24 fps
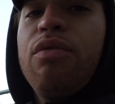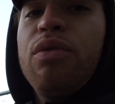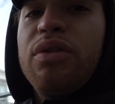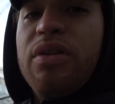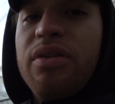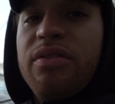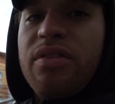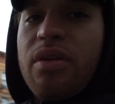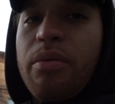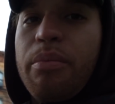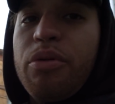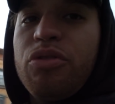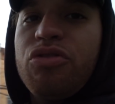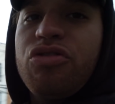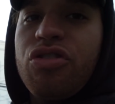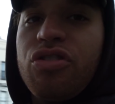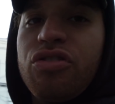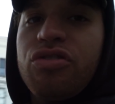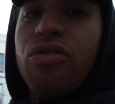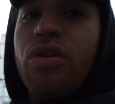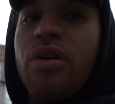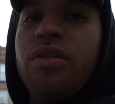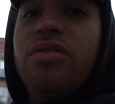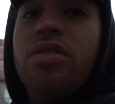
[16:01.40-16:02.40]
with the
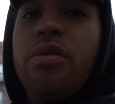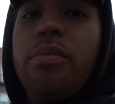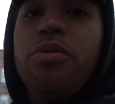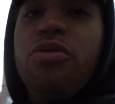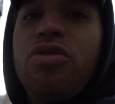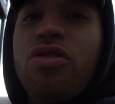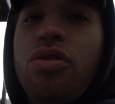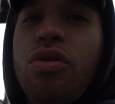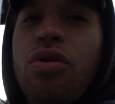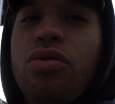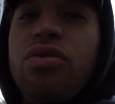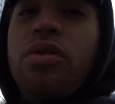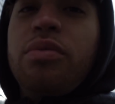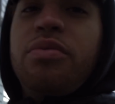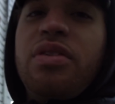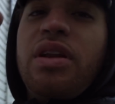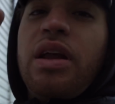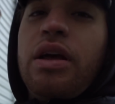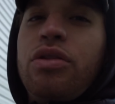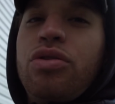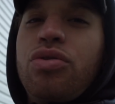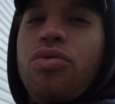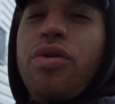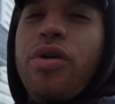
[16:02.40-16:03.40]
temperature. So the temperature goes up to
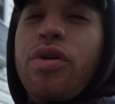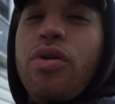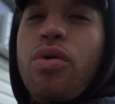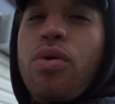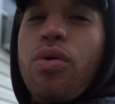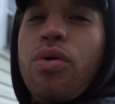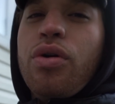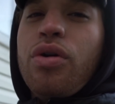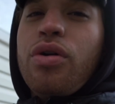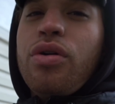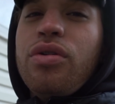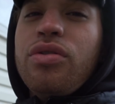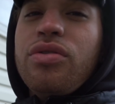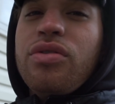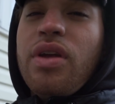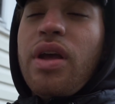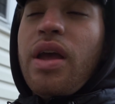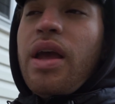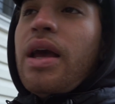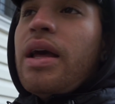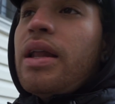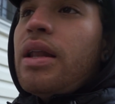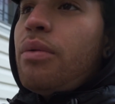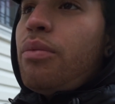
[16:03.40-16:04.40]
like 3/4,
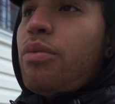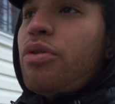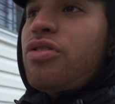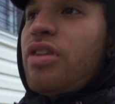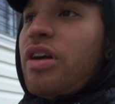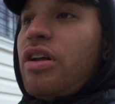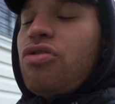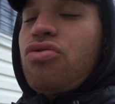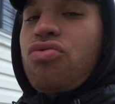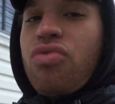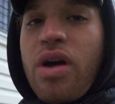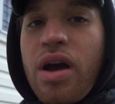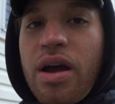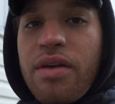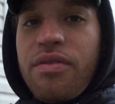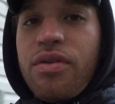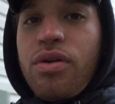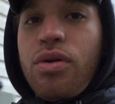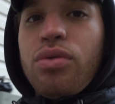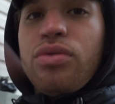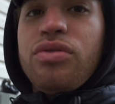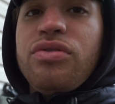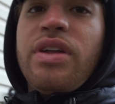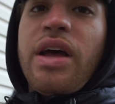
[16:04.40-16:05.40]
and once I drive,
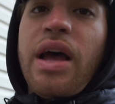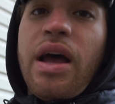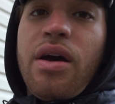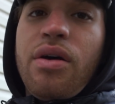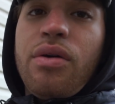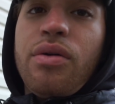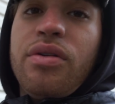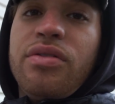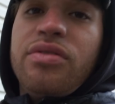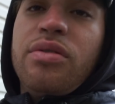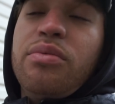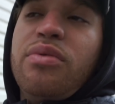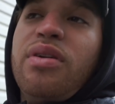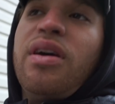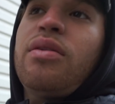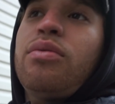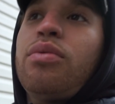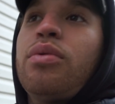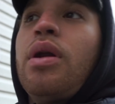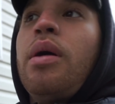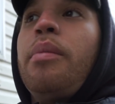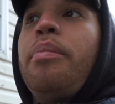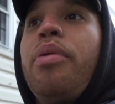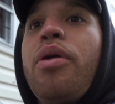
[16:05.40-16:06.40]
it goes down. And
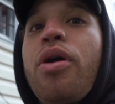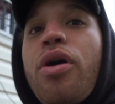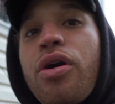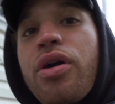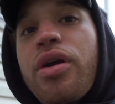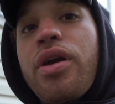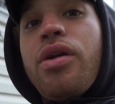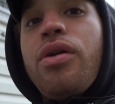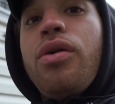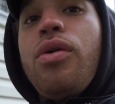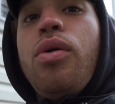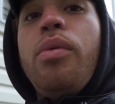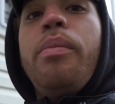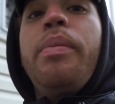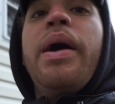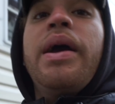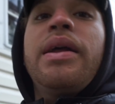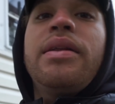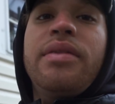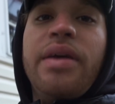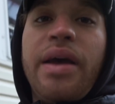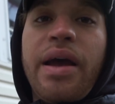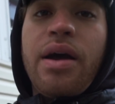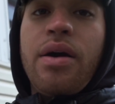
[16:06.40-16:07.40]
sometimes when I park, it'll go
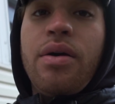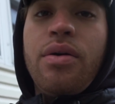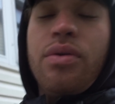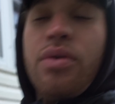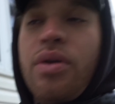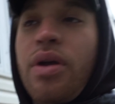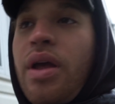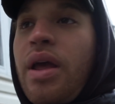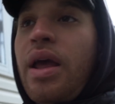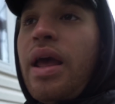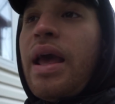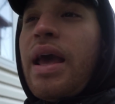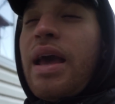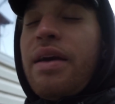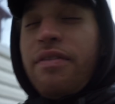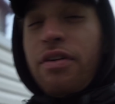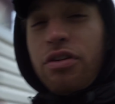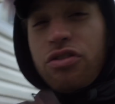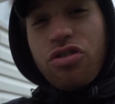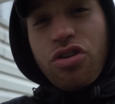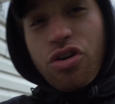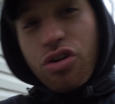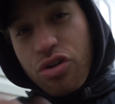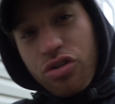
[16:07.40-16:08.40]
back down. If
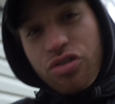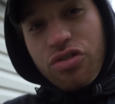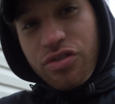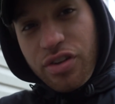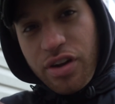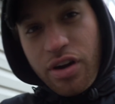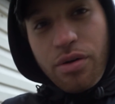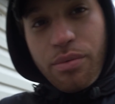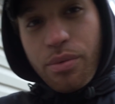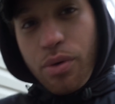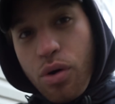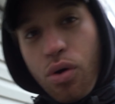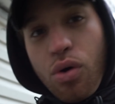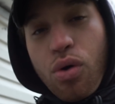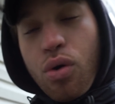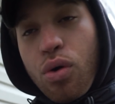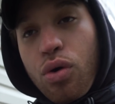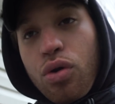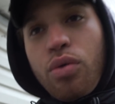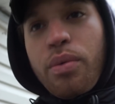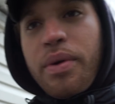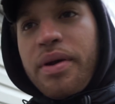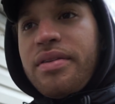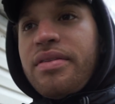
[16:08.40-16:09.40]
I turn the steering wheel
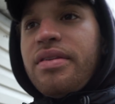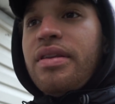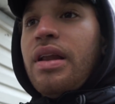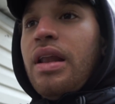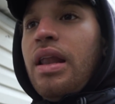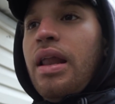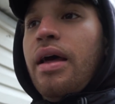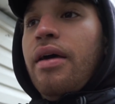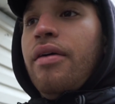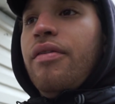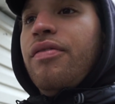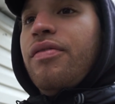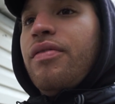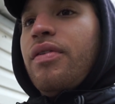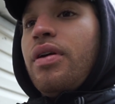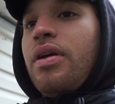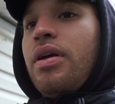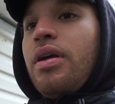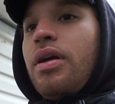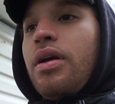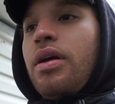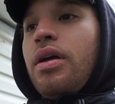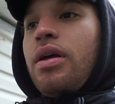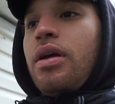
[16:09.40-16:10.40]
all the way to the left
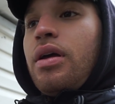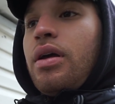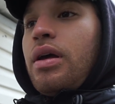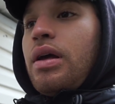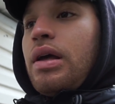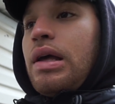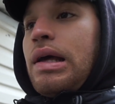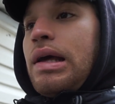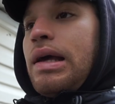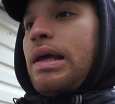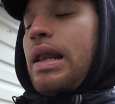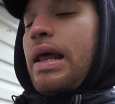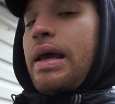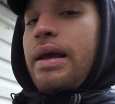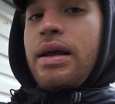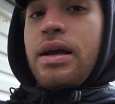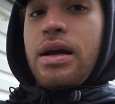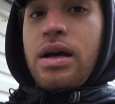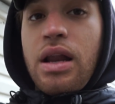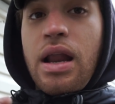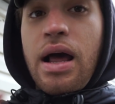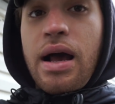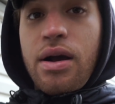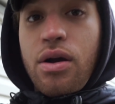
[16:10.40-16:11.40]
and
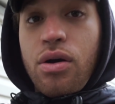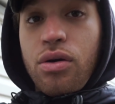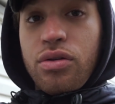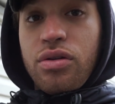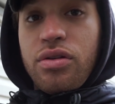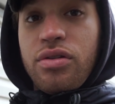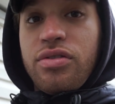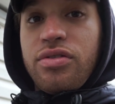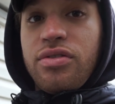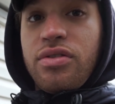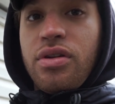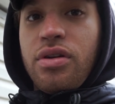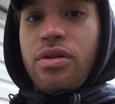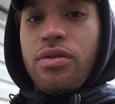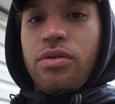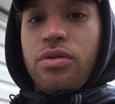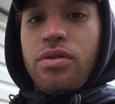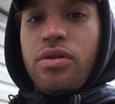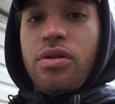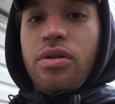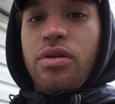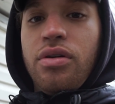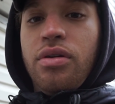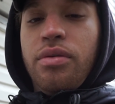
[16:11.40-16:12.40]
like clock
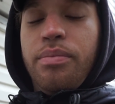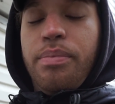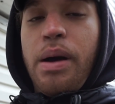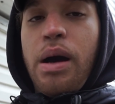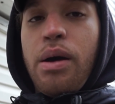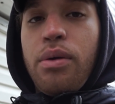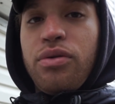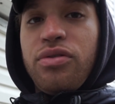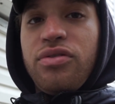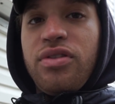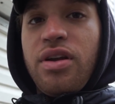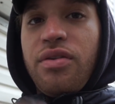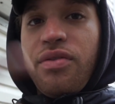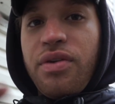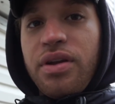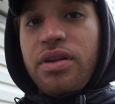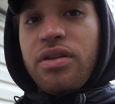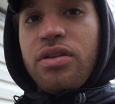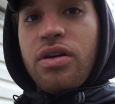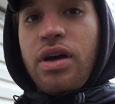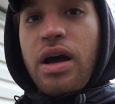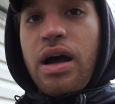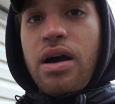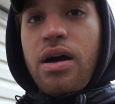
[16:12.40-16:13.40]
the power
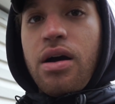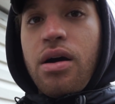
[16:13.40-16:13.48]
steering, the